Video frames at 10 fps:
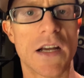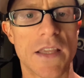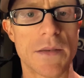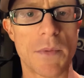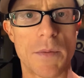
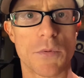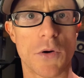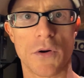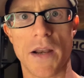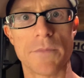in my
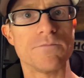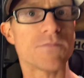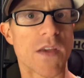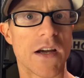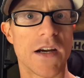program.
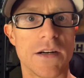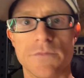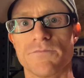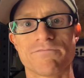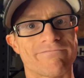
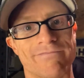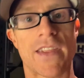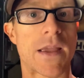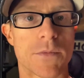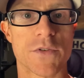
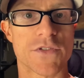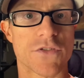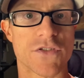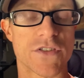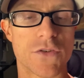Hammers are
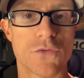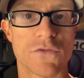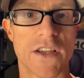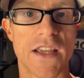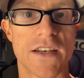just
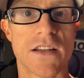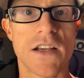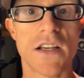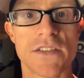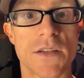usually it.
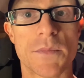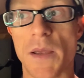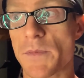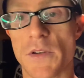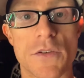
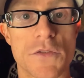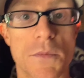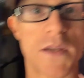Sometimes I'll use my